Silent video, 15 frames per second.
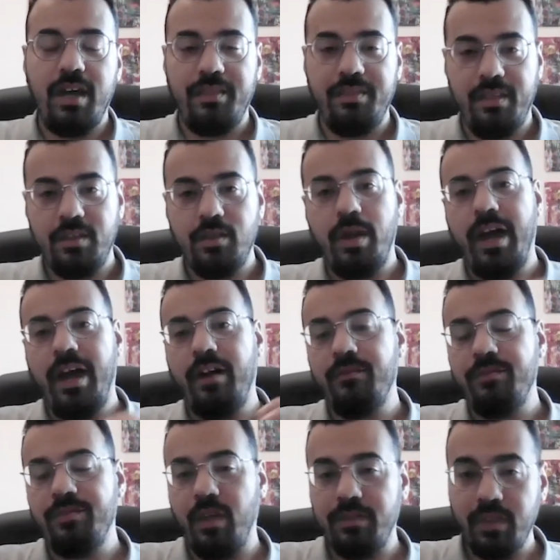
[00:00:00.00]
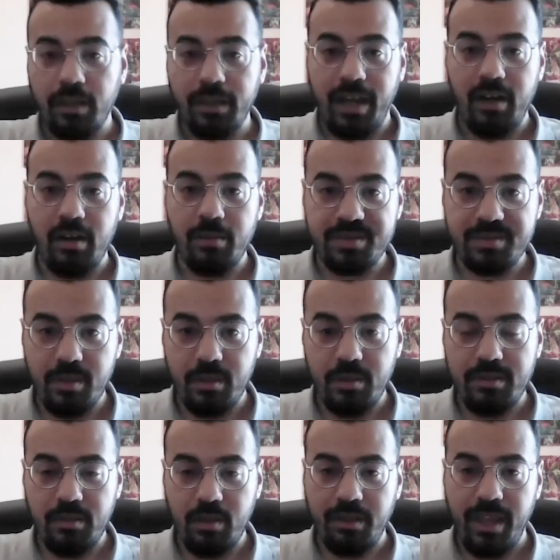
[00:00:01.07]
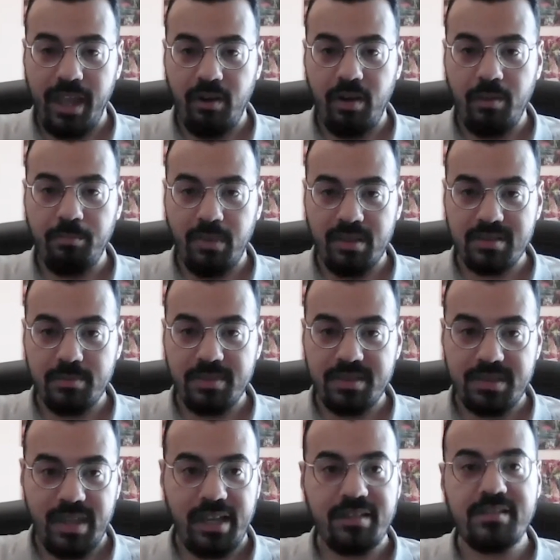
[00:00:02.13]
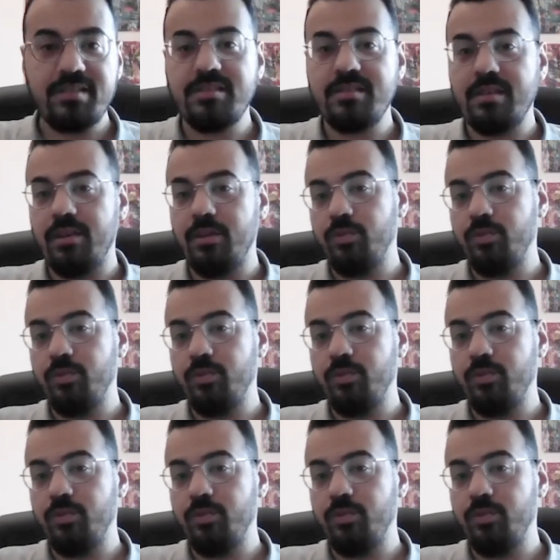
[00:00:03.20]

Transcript: and then you have the non-Arab Muslim states,